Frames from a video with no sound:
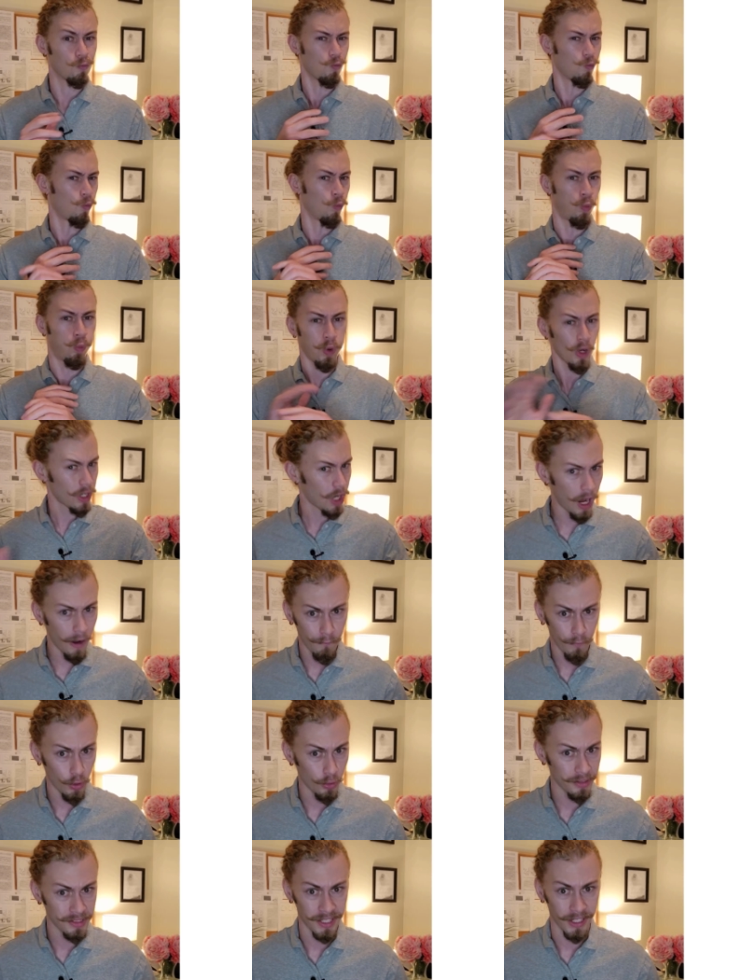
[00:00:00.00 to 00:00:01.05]
we're not
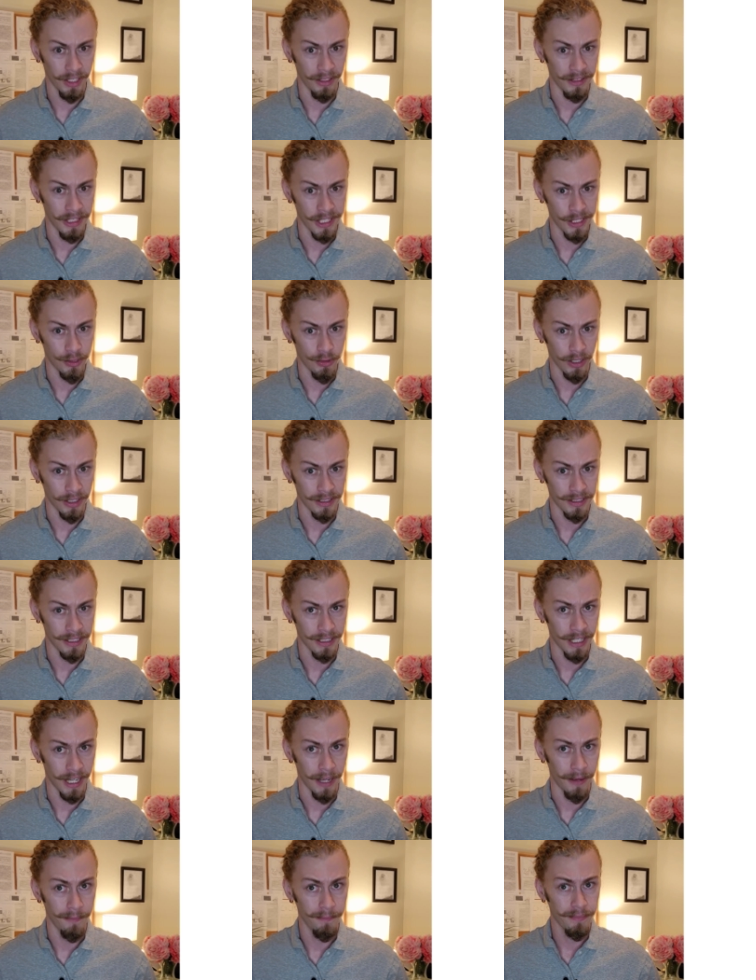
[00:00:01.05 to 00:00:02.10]
focusing on these drugs
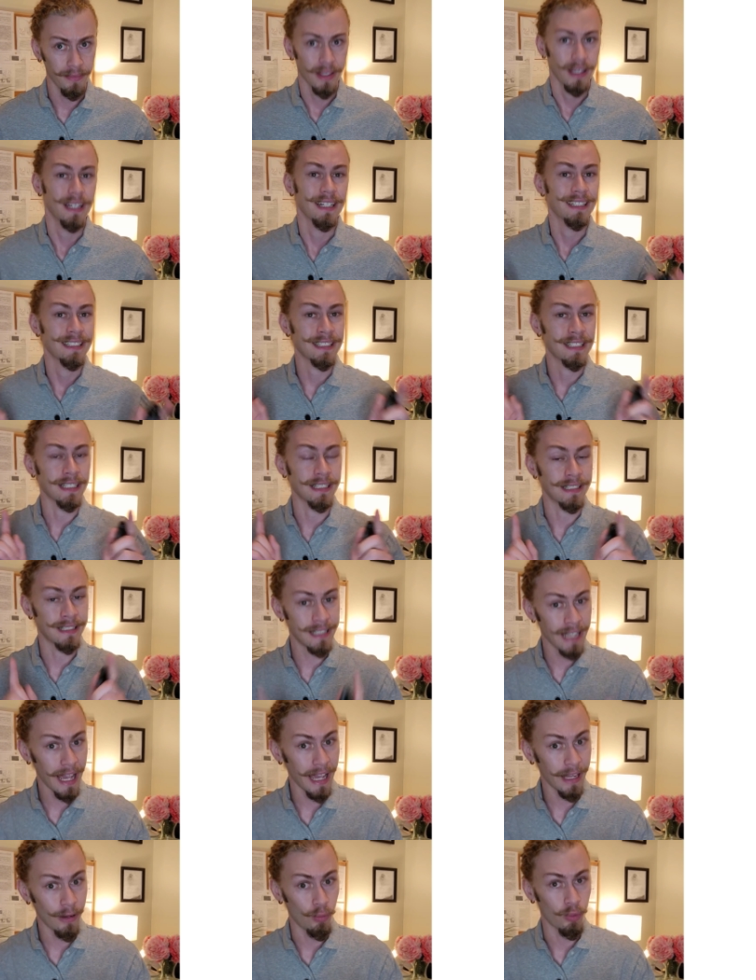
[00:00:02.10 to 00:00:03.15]
today.
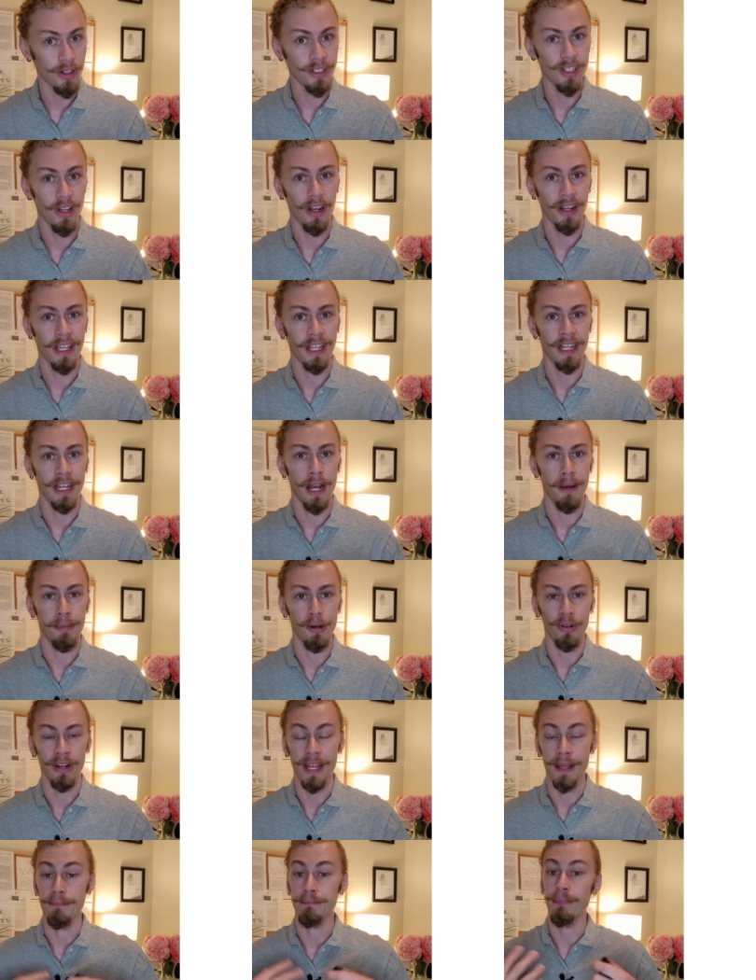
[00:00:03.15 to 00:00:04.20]
Today, we're talking
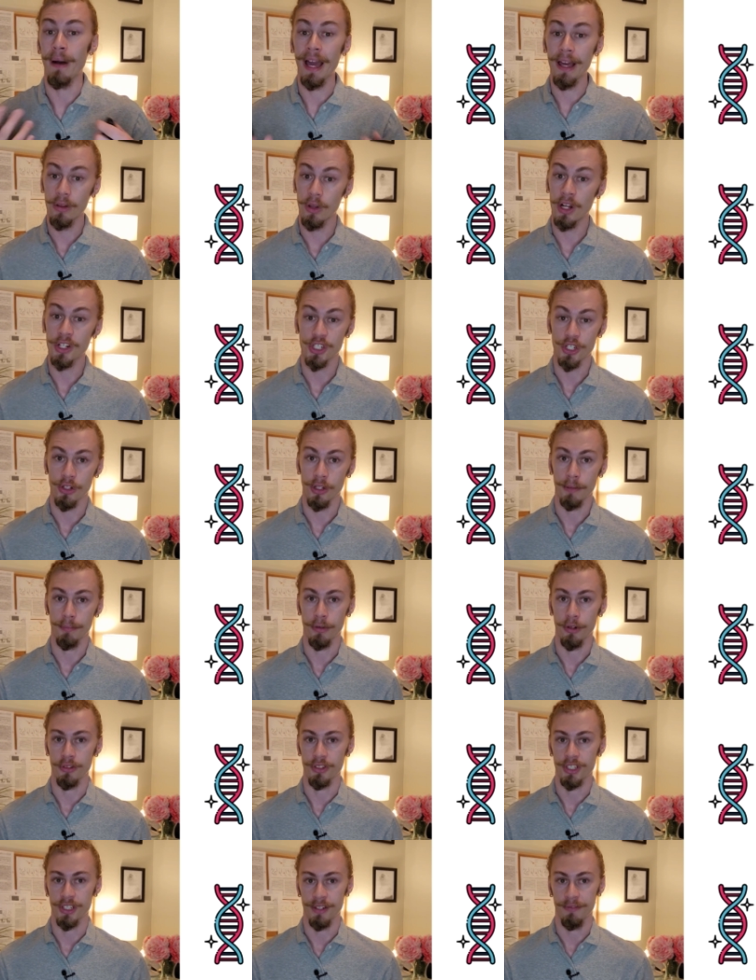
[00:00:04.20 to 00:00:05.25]
about a biological
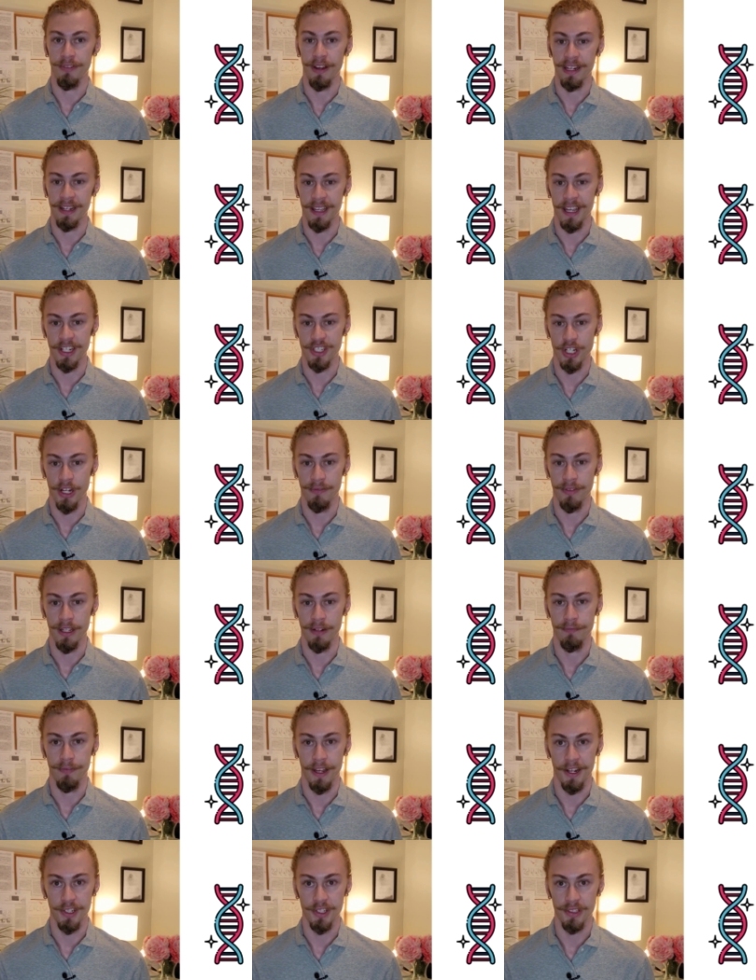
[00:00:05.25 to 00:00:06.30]
approach to fighting HIV
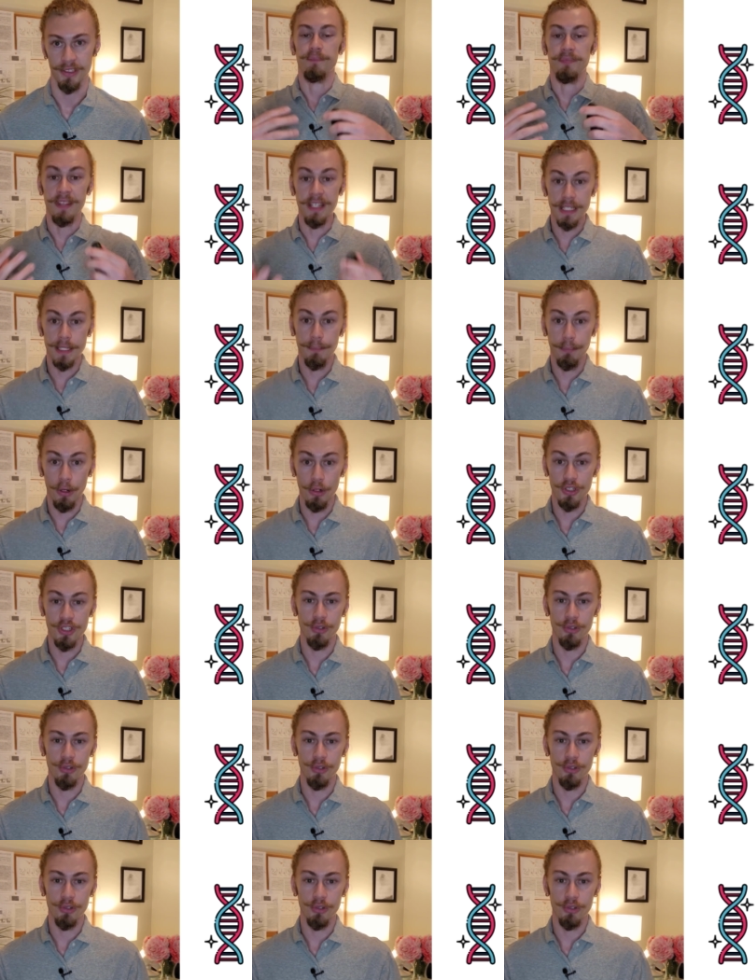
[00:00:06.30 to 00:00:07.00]
infection. This approach